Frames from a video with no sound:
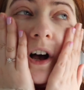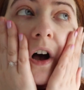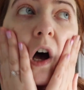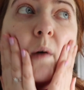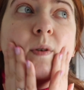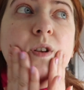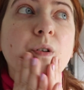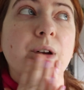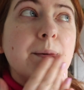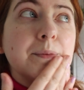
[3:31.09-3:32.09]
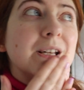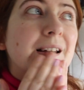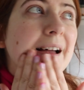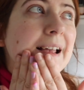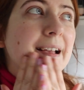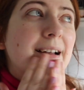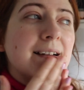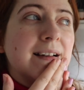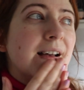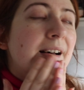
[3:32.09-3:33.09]
It's gone up to, like,
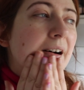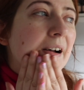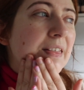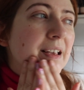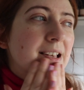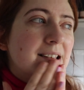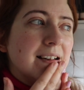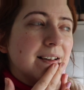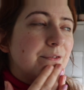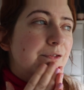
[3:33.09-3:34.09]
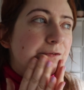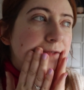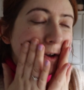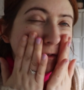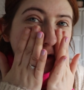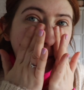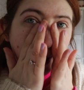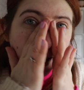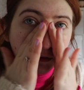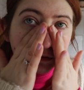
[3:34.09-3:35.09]
I think it's like
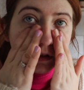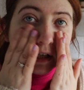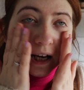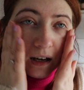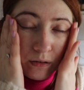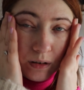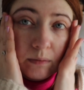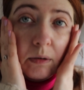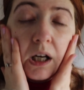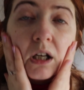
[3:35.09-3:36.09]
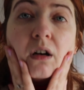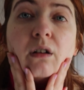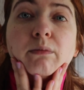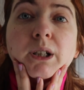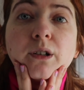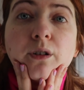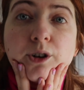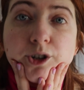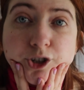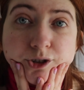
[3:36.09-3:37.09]
£50 now. I'm like, oh my
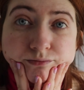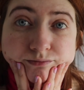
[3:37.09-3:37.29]
gosh.